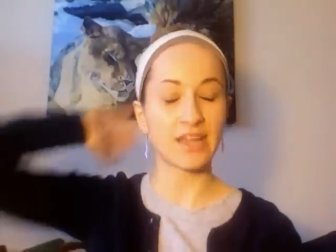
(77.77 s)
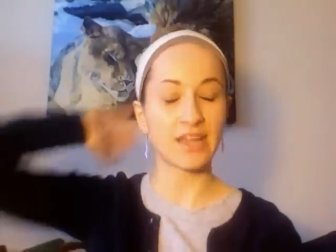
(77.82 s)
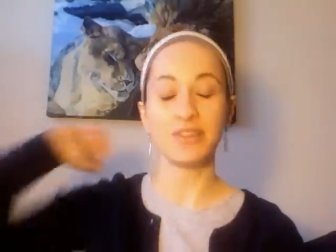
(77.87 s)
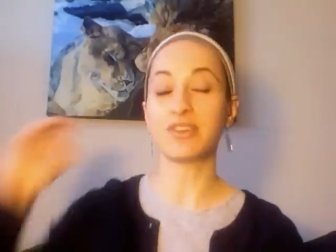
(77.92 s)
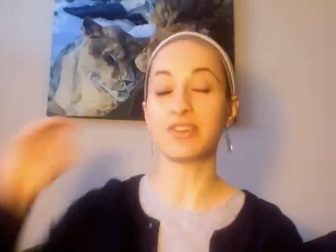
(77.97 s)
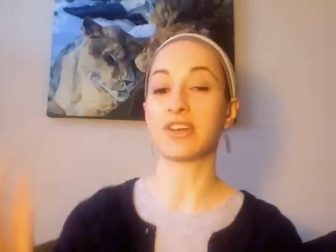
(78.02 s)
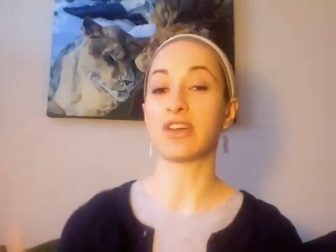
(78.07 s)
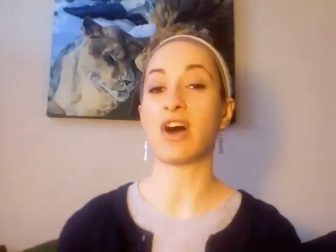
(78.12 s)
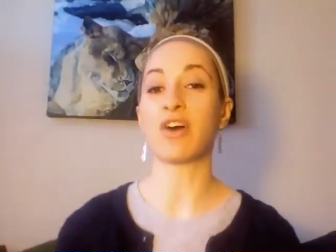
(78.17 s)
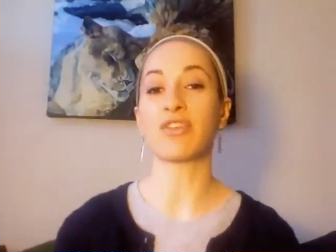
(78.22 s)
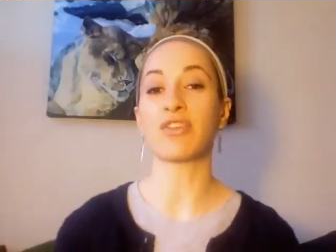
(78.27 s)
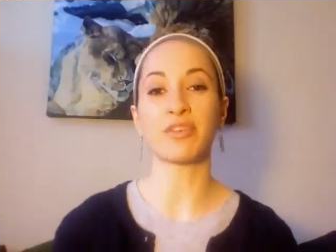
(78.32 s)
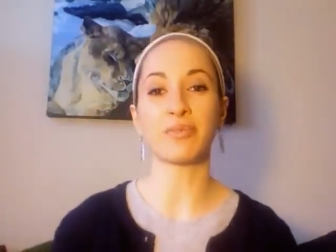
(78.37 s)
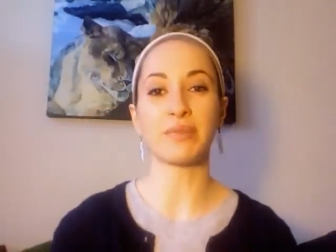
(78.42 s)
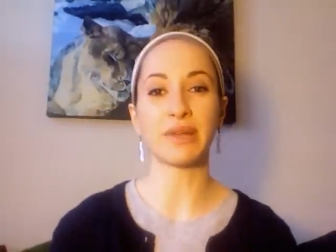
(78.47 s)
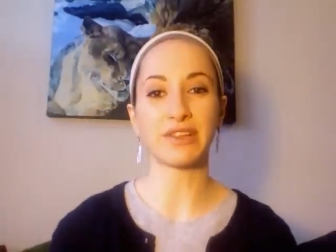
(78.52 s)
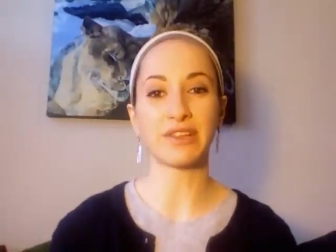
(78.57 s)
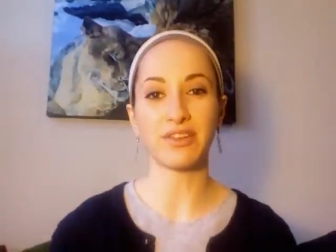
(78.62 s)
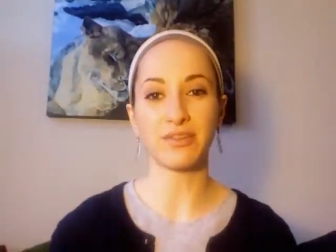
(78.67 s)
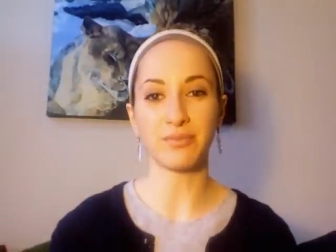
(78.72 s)
You can also
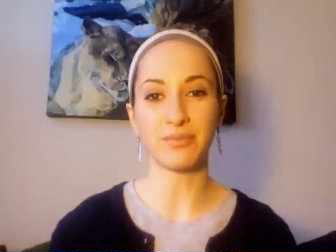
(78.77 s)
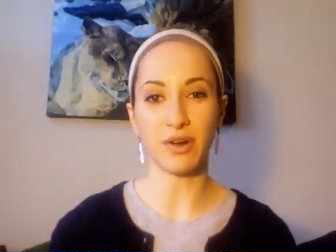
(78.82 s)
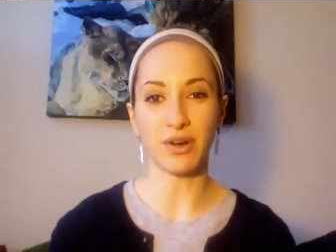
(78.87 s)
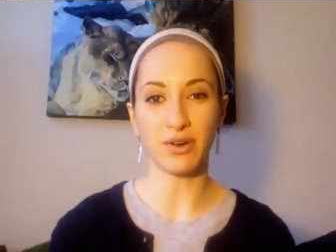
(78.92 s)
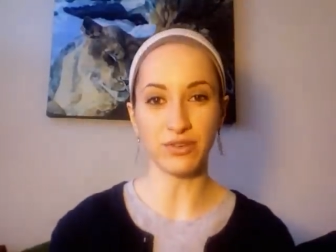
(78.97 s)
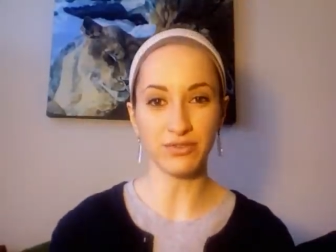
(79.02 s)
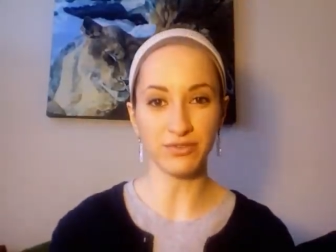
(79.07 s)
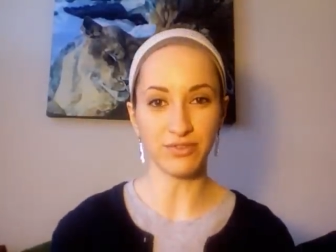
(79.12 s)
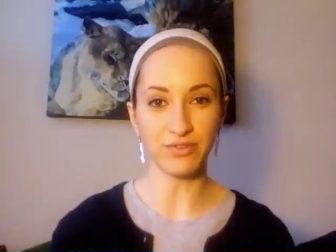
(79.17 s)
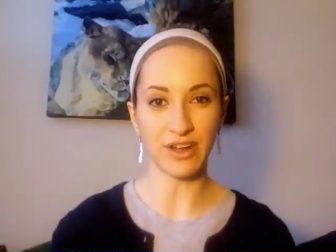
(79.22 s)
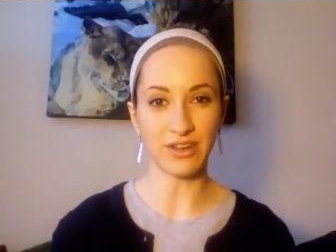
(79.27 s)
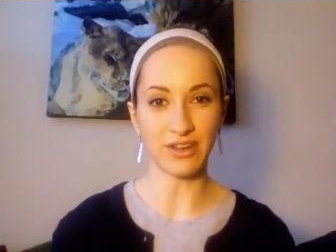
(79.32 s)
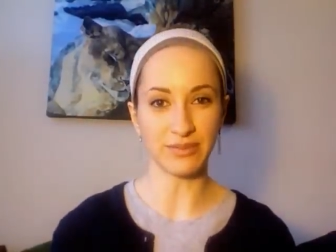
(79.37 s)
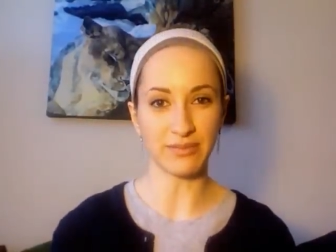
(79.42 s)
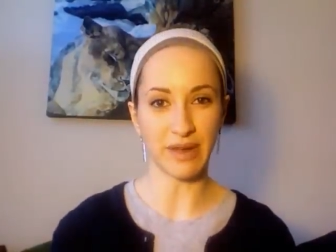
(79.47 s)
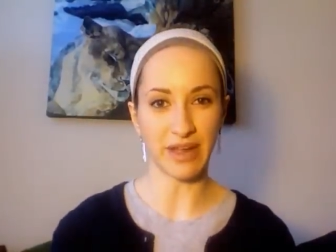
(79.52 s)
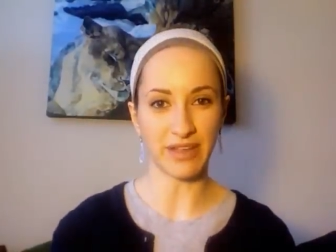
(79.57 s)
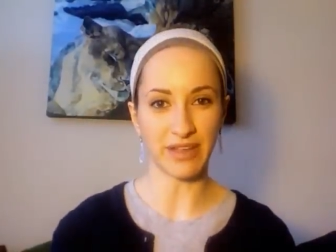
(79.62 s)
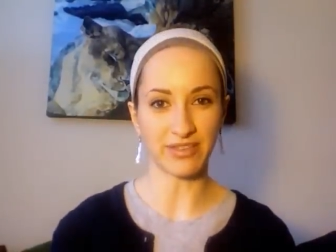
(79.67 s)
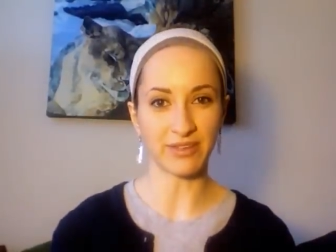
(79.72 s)
make your own
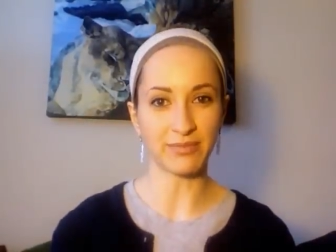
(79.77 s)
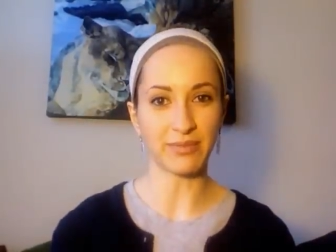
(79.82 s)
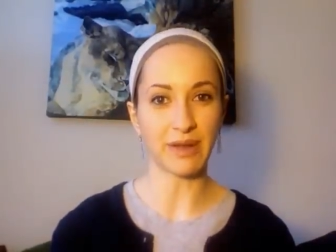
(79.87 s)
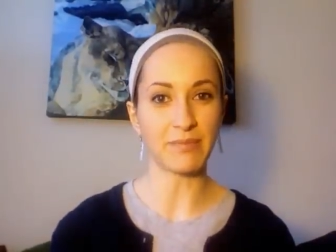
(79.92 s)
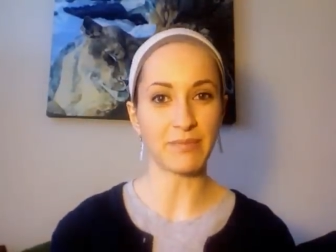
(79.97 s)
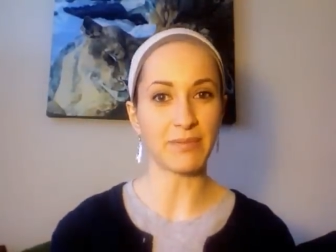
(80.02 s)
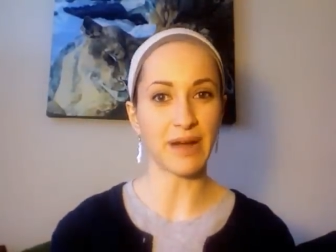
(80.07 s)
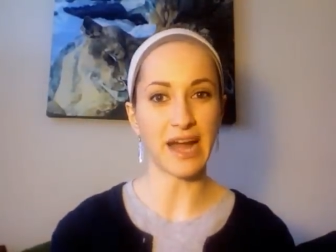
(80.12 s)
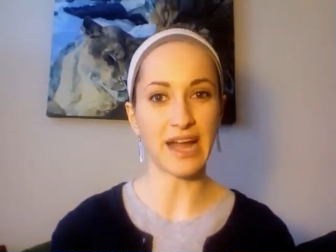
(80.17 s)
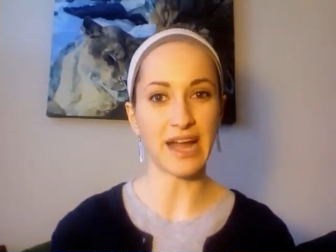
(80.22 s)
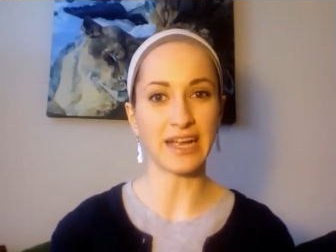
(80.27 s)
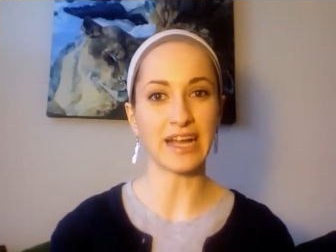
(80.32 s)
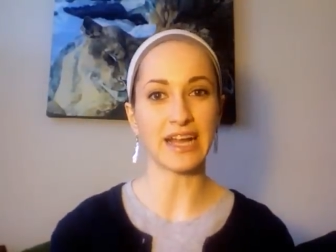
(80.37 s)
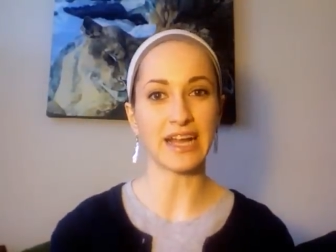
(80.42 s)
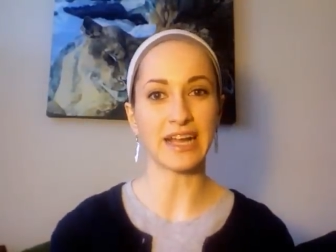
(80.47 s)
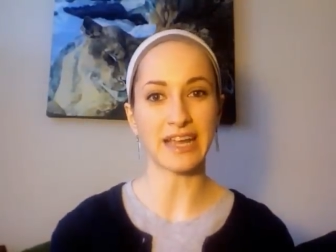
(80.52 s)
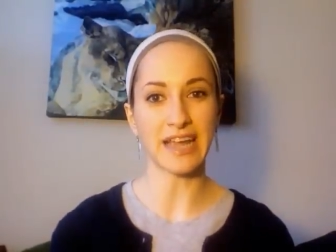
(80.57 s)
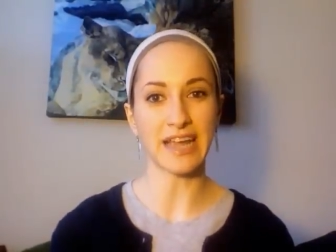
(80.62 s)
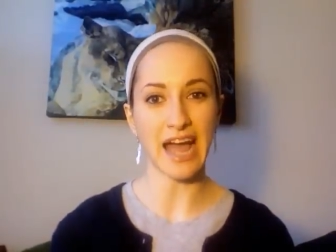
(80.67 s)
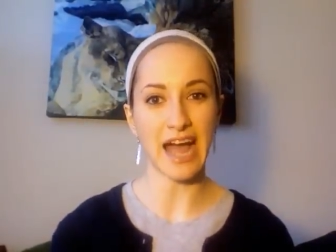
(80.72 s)
volumizer by buying
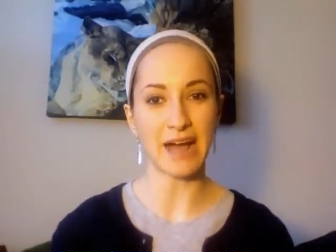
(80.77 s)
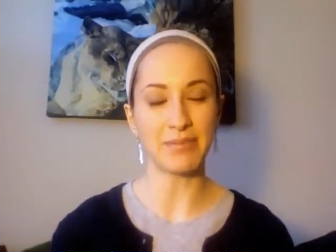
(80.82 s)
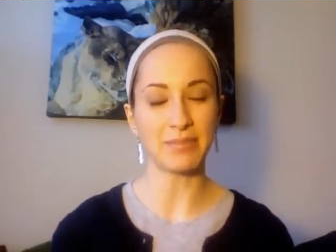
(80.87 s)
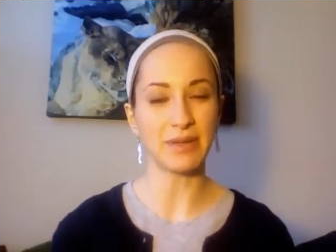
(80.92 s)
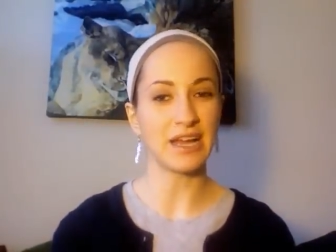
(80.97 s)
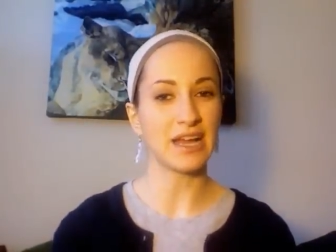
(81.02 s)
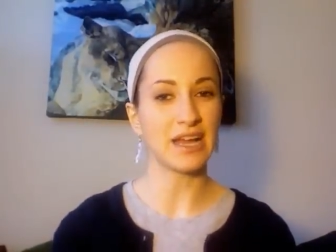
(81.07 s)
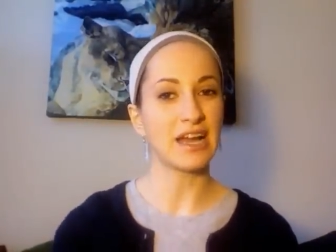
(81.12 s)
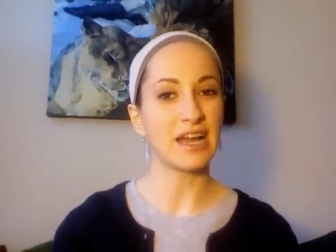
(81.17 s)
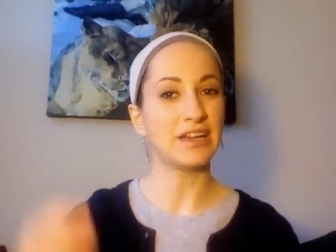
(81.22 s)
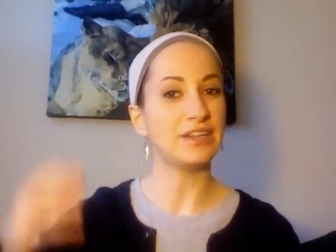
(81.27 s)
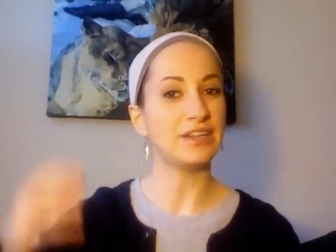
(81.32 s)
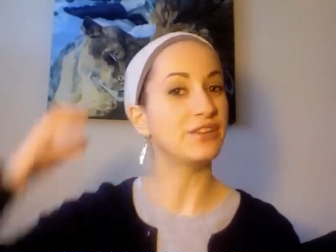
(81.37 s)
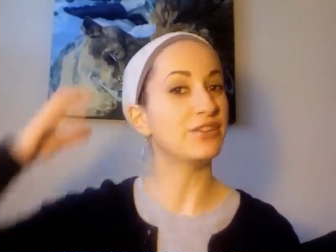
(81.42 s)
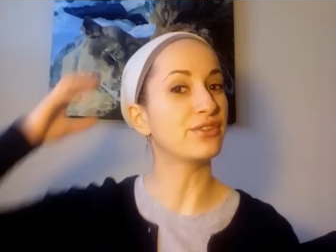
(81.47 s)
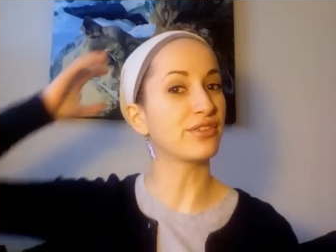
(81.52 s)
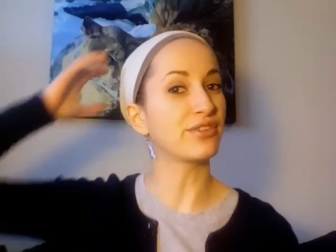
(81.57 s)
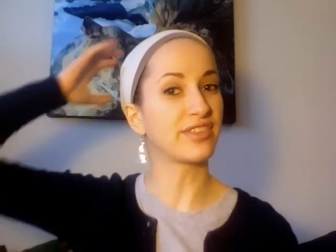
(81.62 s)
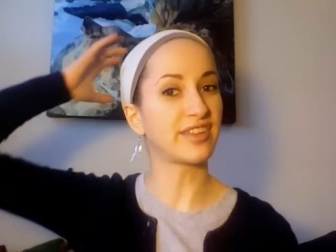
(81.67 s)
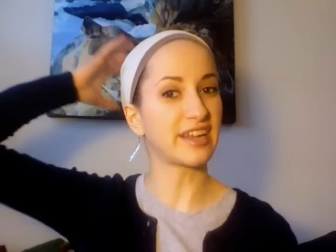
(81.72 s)
a cap and
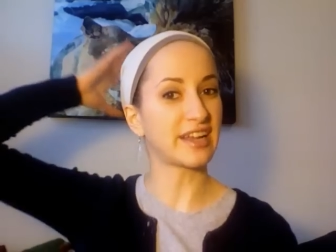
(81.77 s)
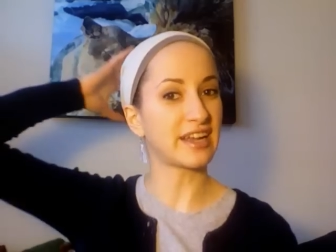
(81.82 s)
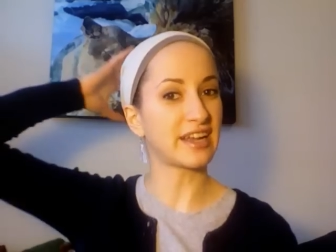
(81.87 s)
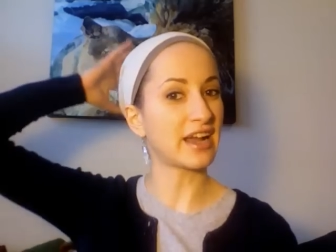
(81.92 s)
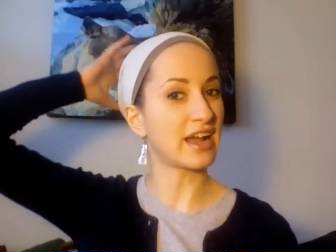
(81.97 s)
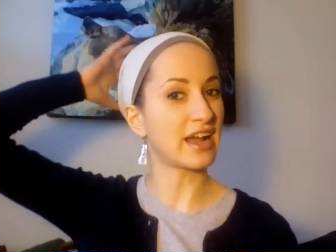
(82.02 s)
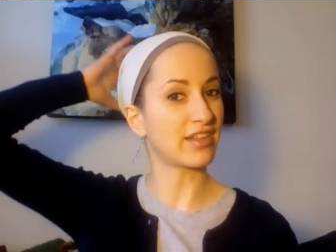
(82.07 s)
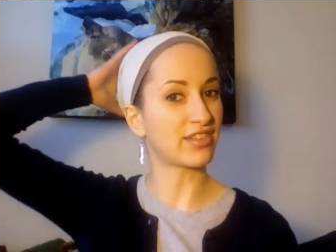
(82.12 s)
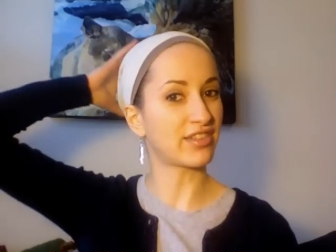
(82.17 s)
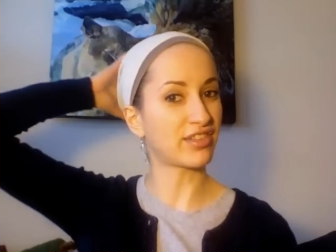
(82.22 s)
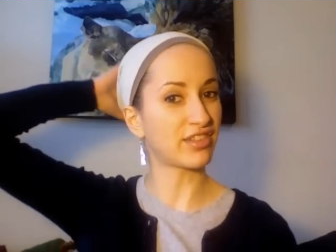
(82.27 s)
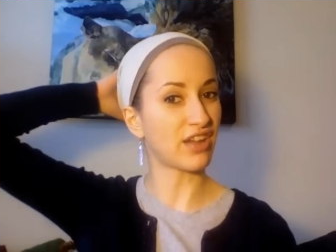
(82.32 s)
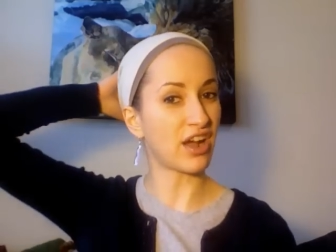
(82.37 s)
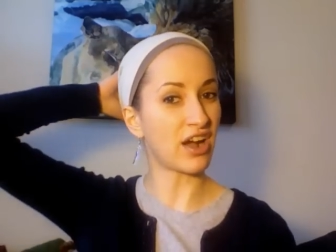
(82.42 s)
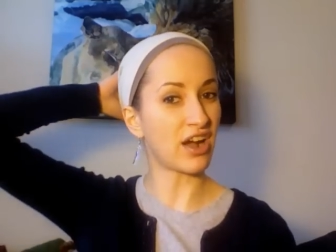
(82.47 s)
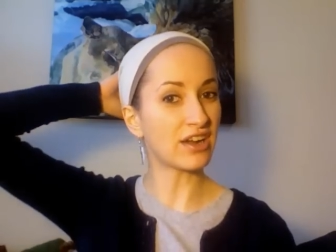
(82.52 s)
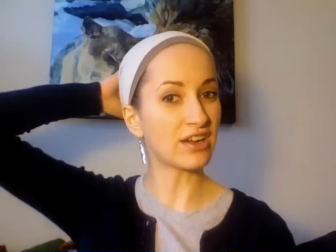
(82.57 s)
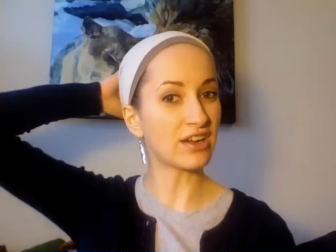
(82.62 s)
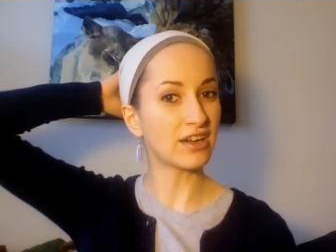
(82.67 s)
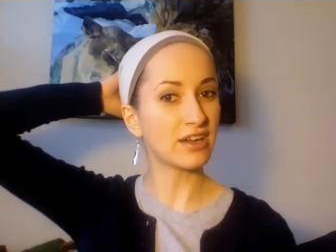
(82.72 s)
either sticking a
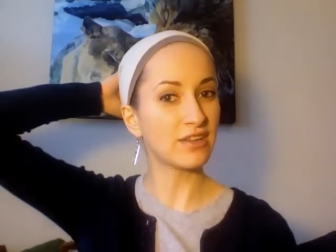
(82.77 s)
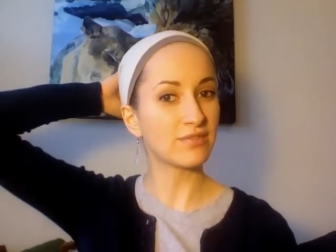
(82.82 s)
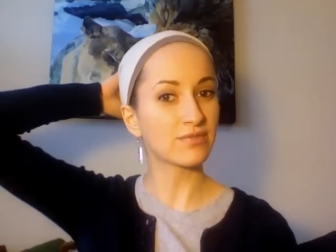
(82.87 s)
sock